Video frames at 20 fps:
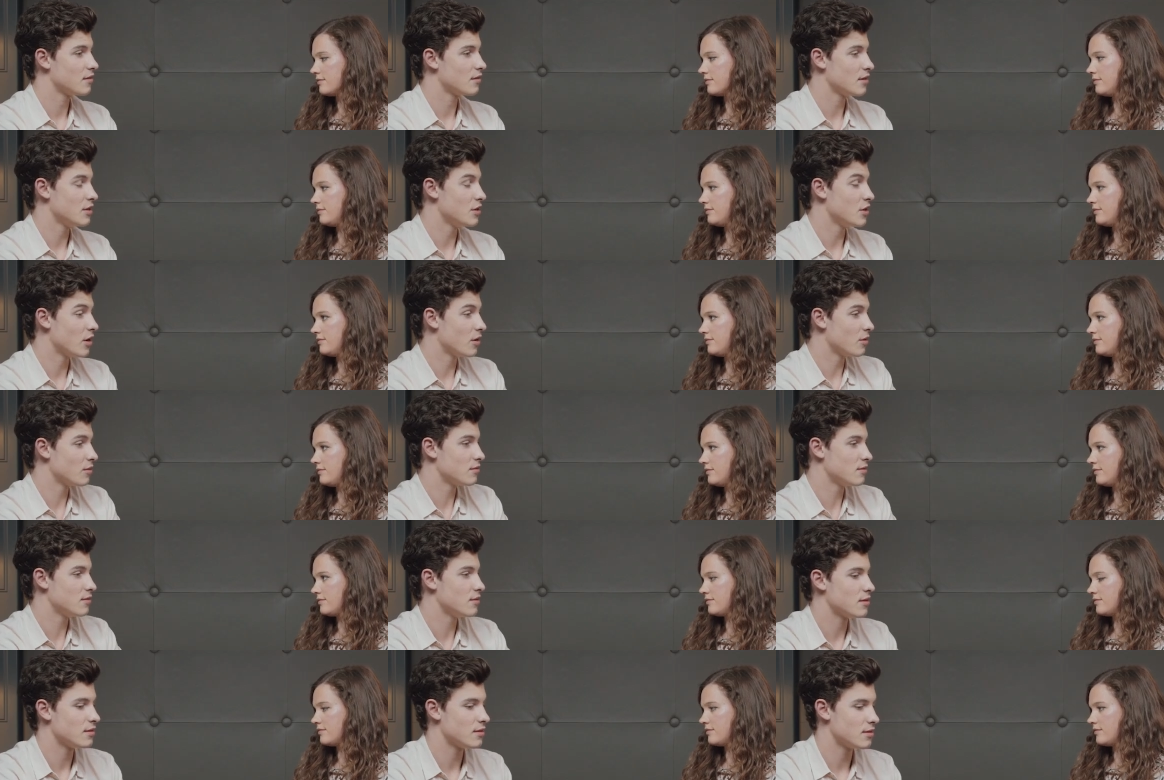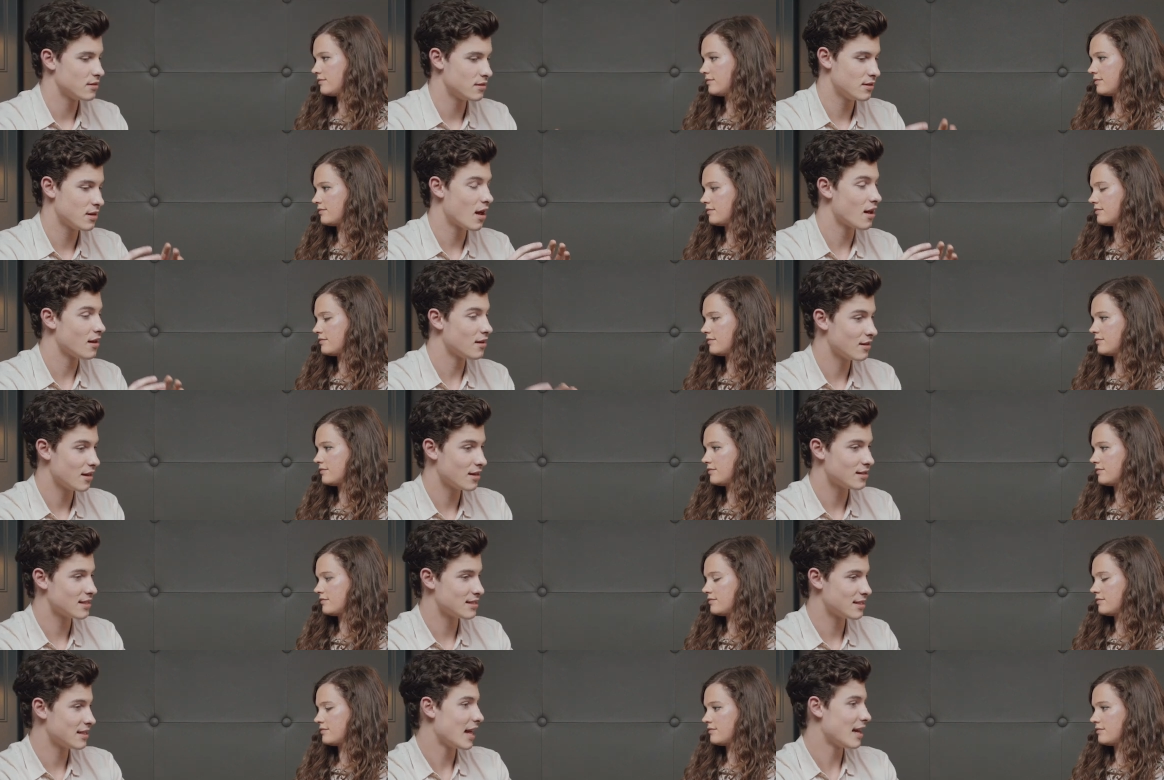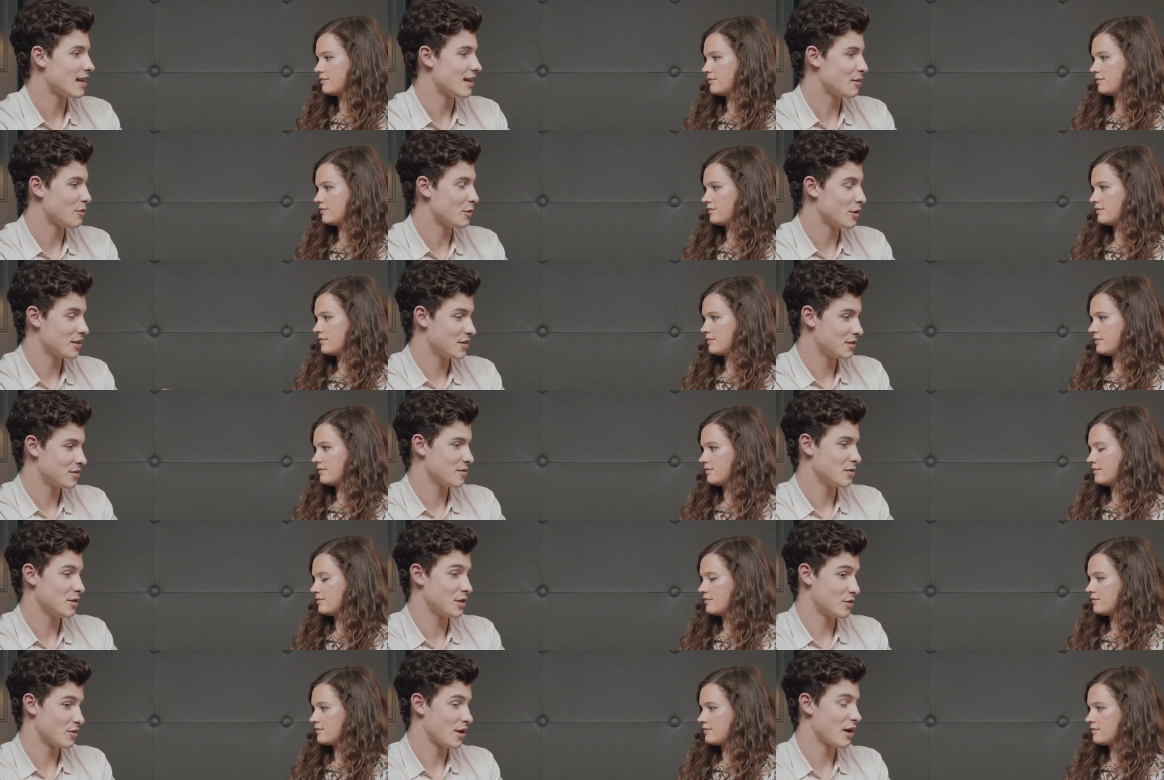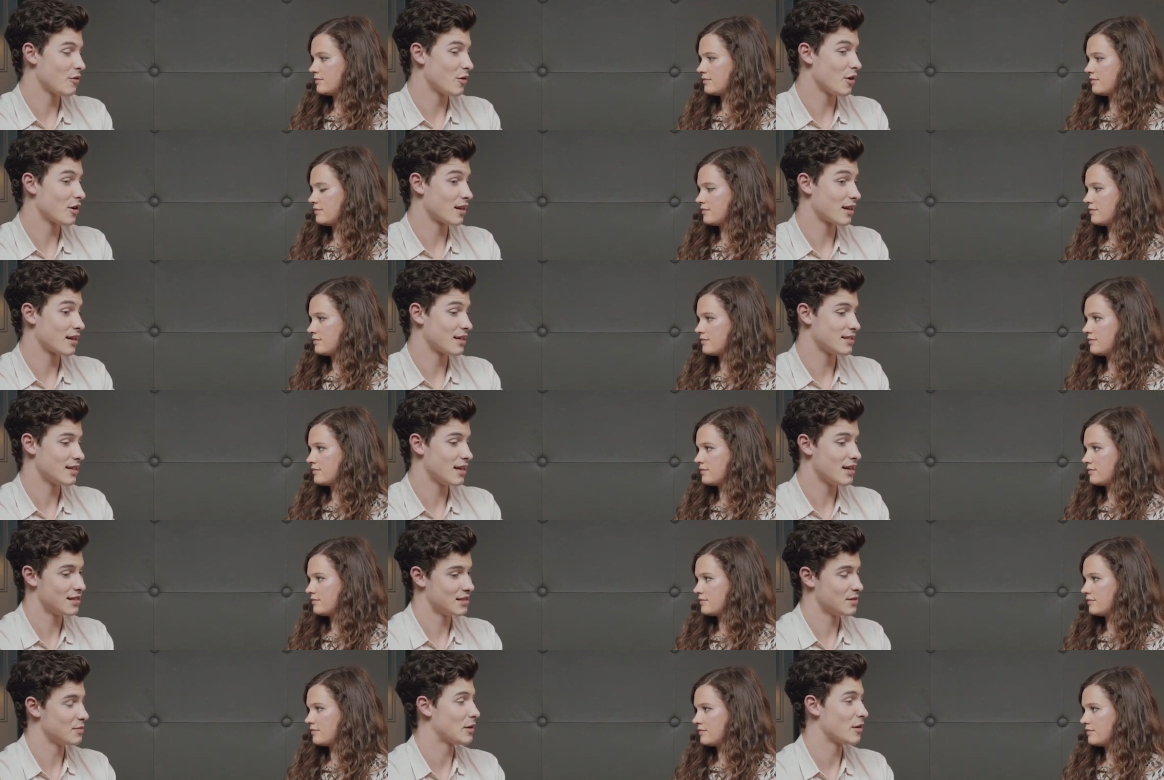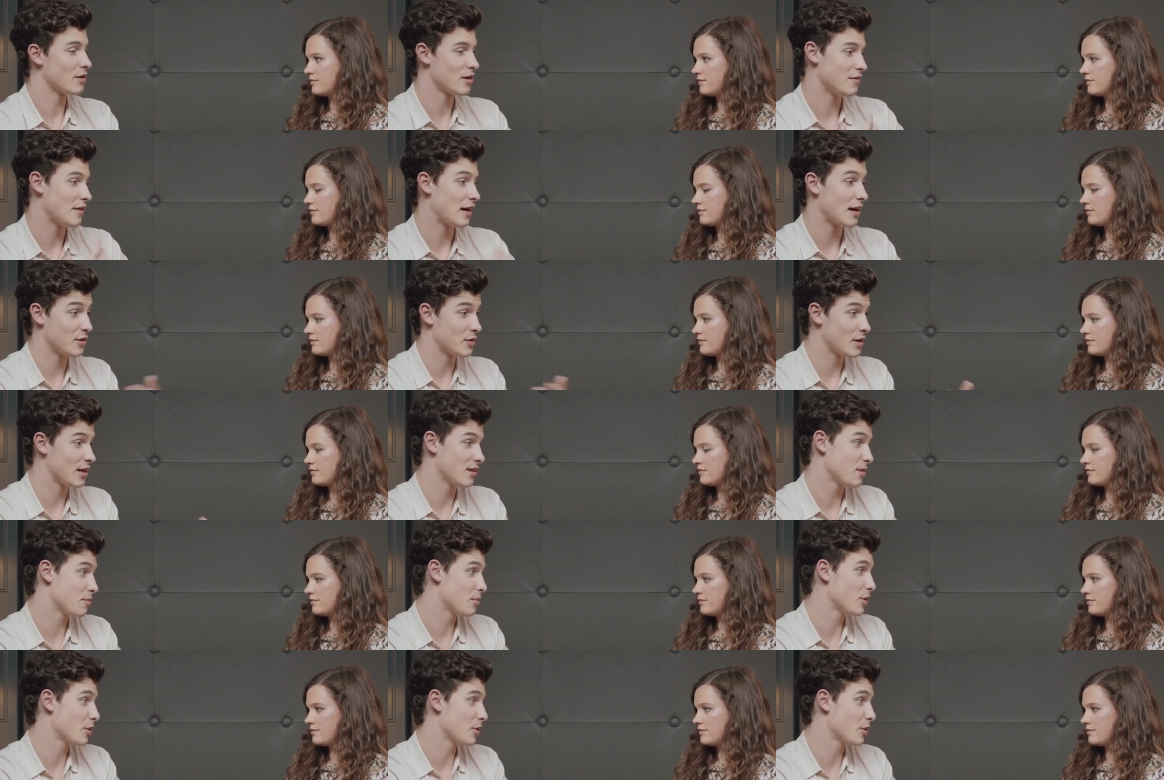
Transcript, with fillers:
Speaker 1: you know, not not deciding what is what is right and wrong. Like I said, it's about evaluating the